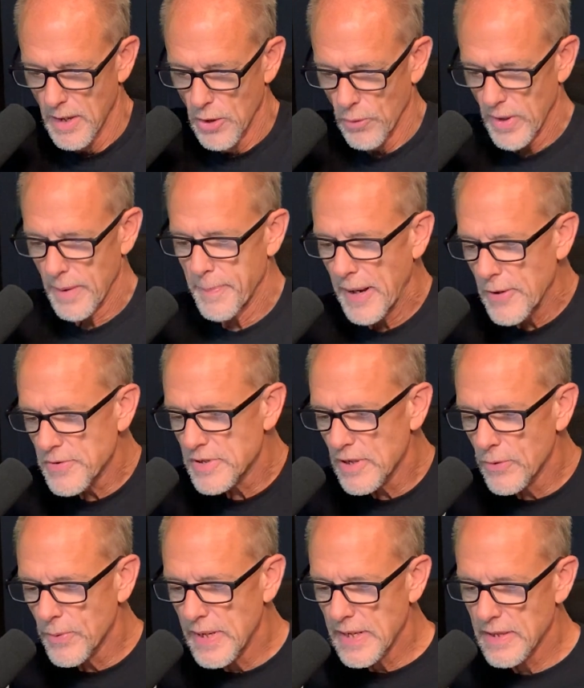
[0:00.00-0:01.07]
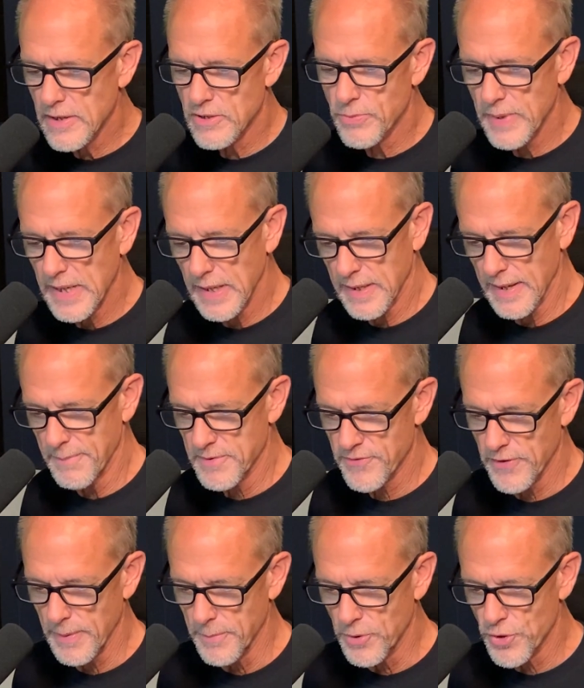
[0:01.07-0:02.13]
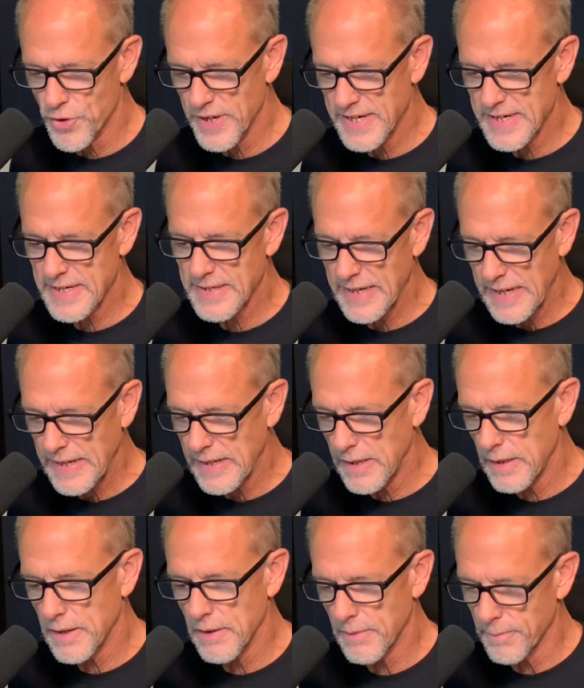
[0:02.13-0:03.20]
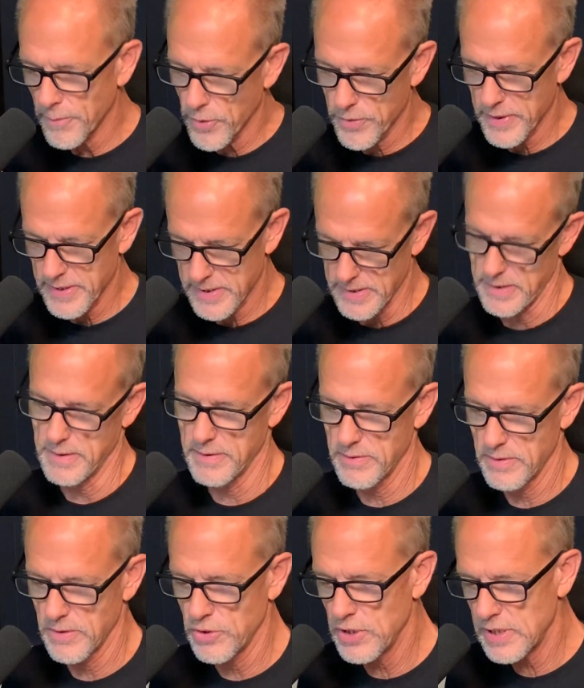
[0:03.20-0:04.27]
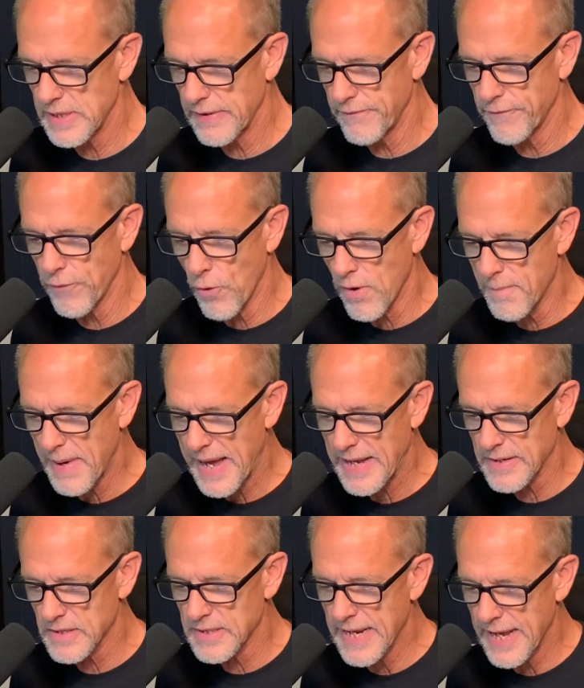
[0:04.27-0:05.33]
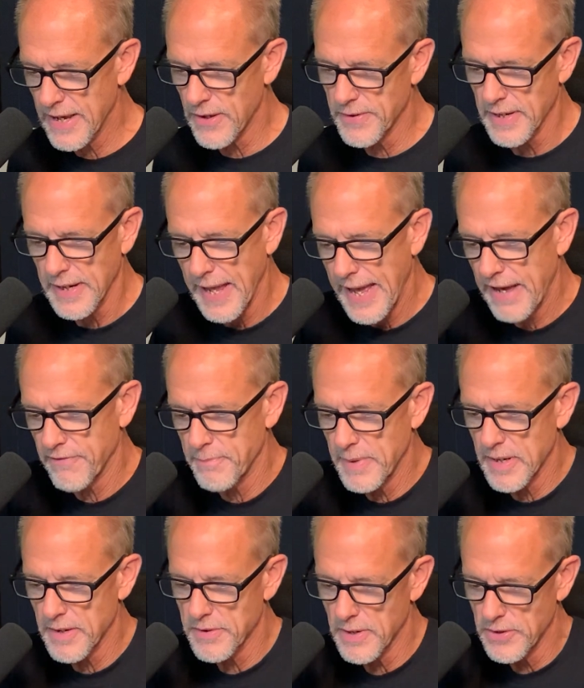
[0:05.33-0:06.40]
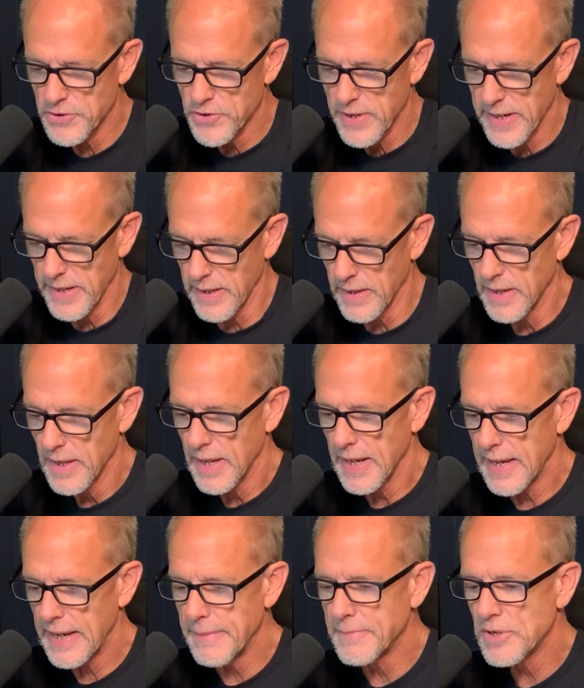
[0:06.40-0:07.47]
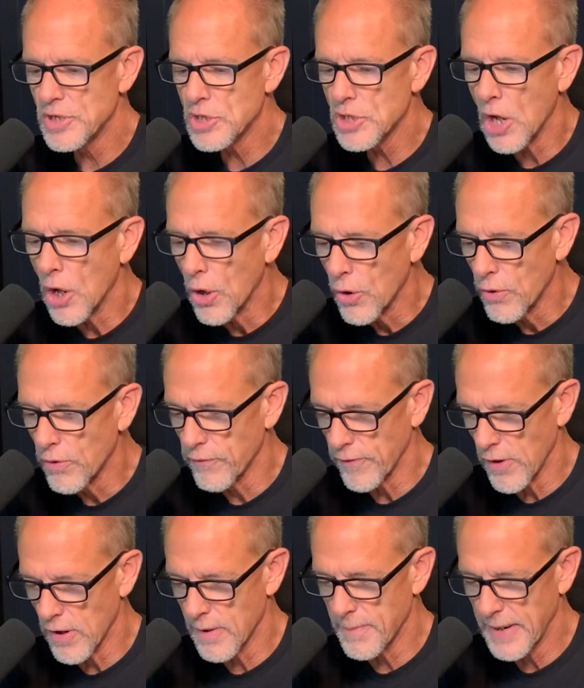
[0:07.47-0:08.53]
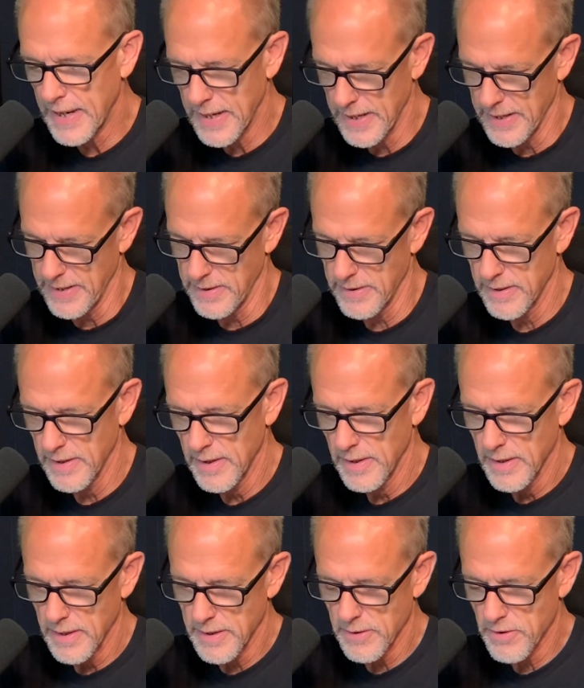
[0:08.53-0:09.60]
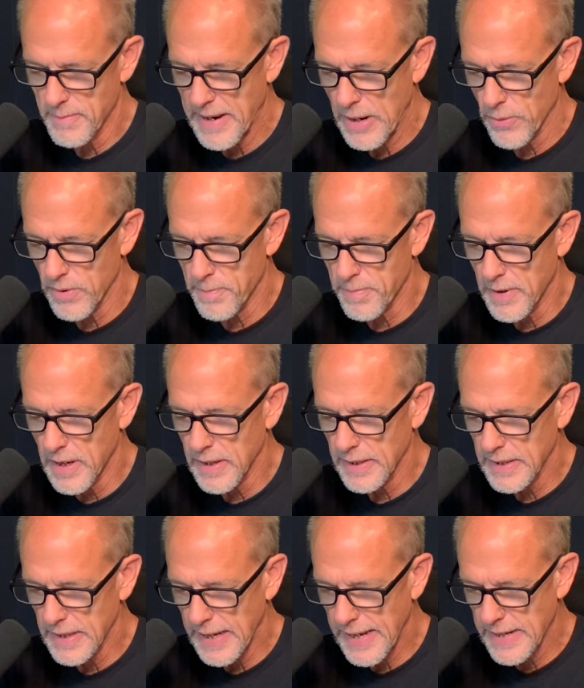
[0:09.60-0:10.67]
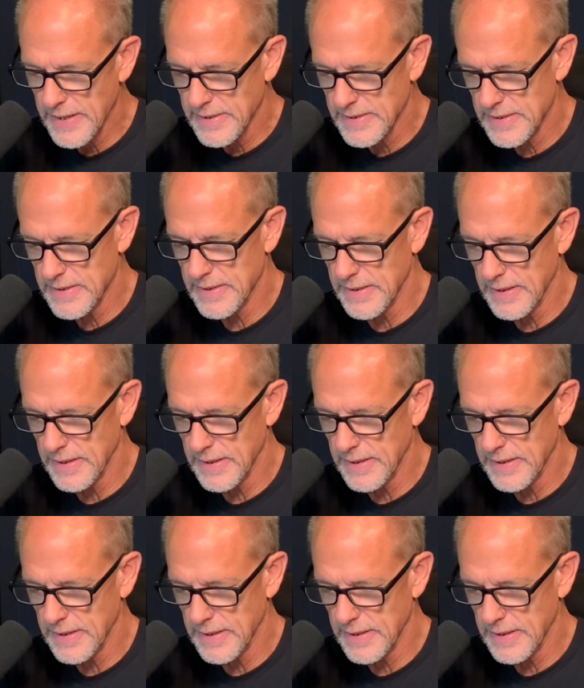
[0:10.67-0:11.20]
well, our post of the week this week comes from Christine Morrison. She said, four miles down in half marathon training. I'm so far behind. Another bout with bronchitis